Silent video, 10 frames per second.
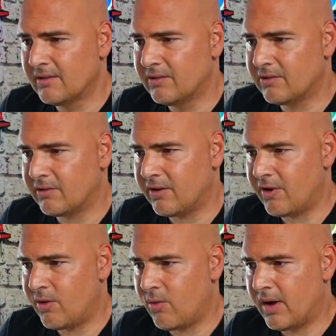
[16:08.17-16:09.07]

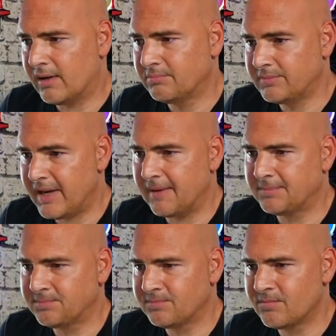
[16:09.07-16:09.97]
So yeah.
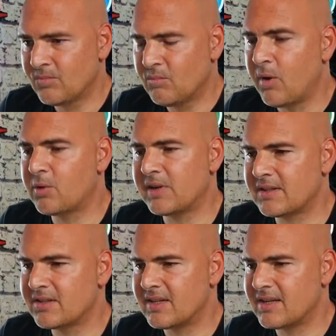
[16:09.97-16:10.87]
Michael
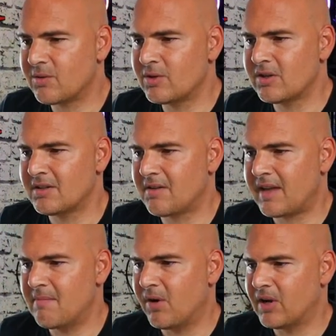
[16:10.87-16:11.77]
Dixon says, I would just like to
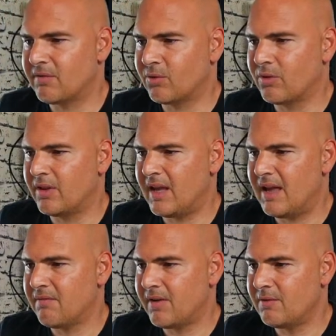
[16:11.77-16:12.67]
thank Mike for all the
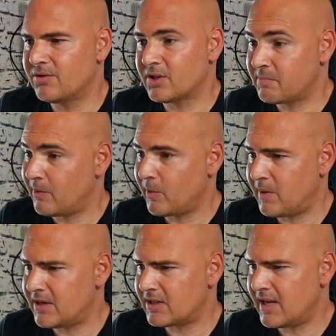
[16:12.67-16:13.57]
info. Just built my
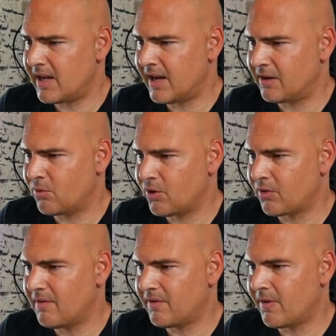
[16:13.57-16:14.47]
PC and all
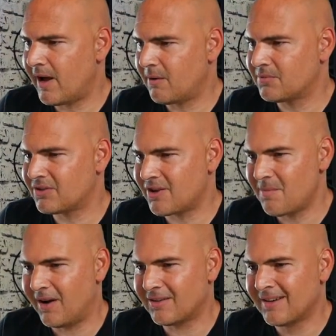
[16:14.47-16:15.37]
your info helped so
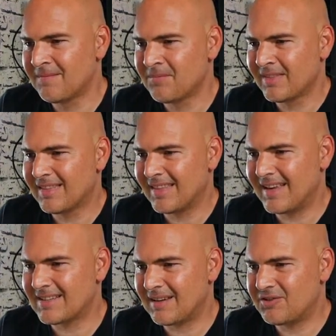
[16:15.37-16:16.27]
much.
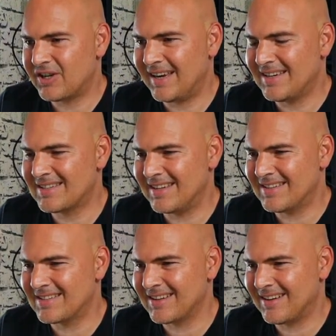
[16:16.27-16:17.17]
Things have changed
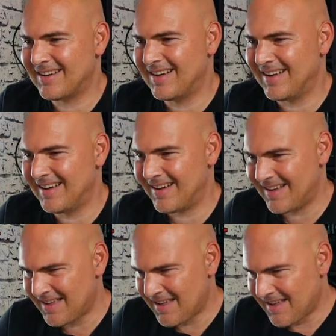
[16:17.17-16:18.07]
since
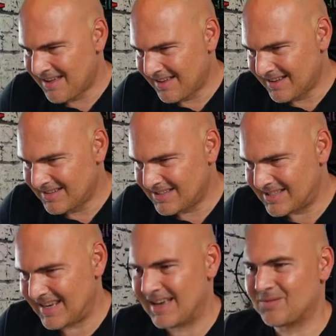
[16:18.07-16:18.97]

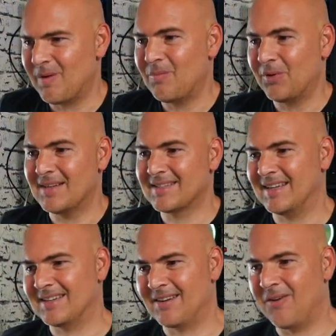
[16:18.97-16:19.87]
CS
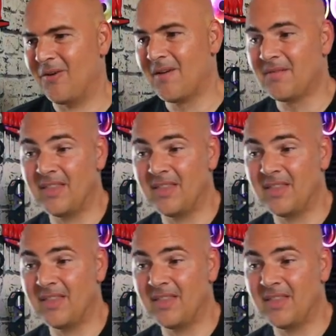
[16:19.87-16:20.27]
1.6, lol.